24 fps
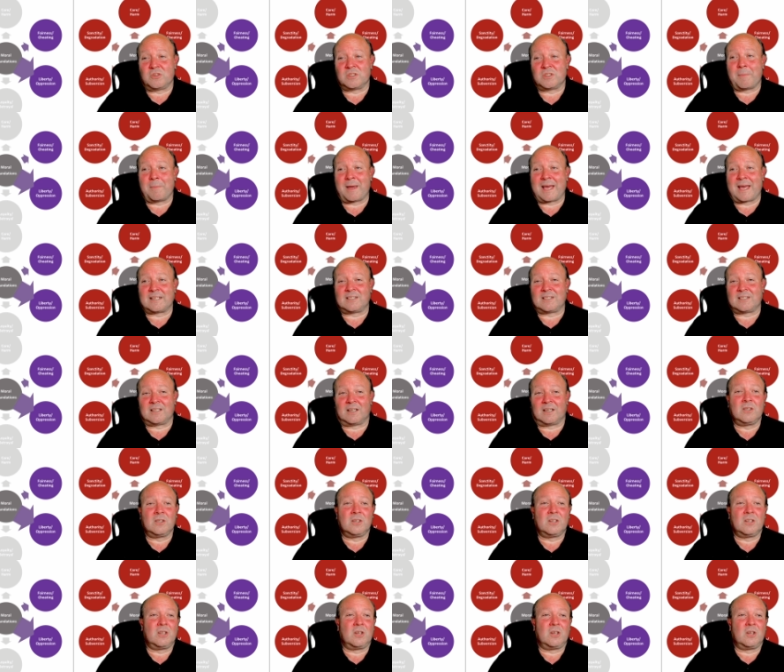that matter,
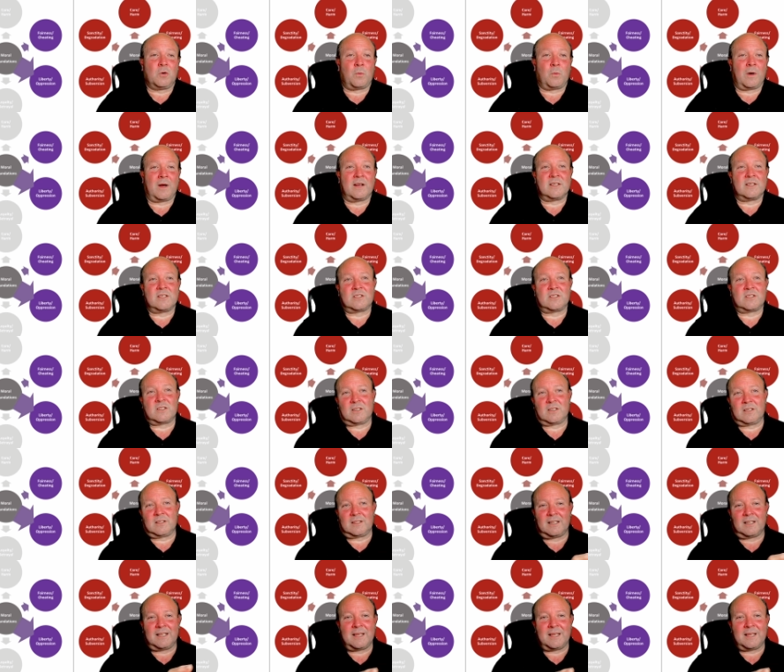whereas
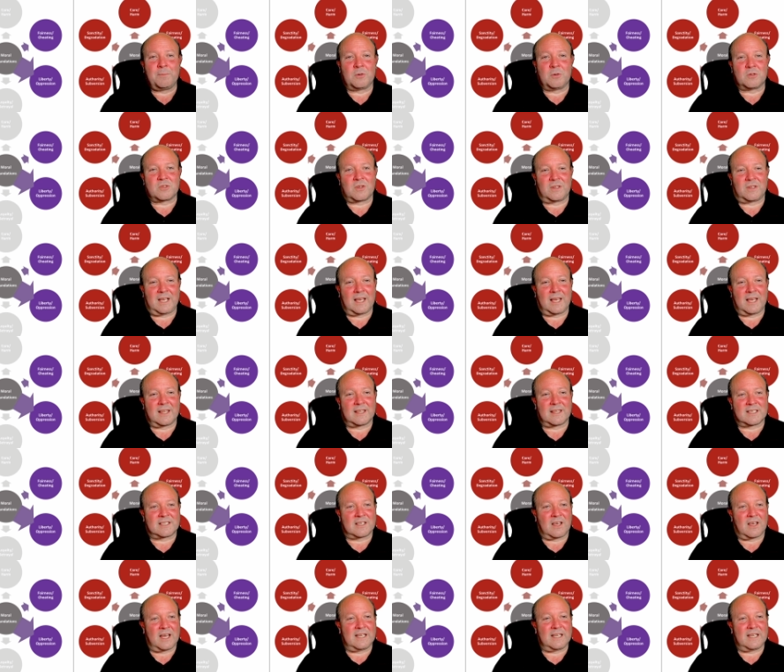the liberals on the other
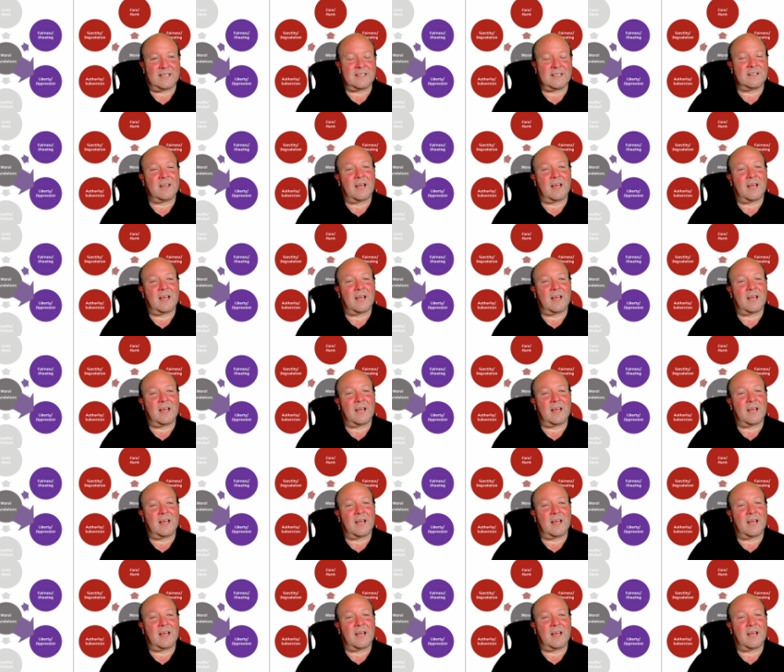side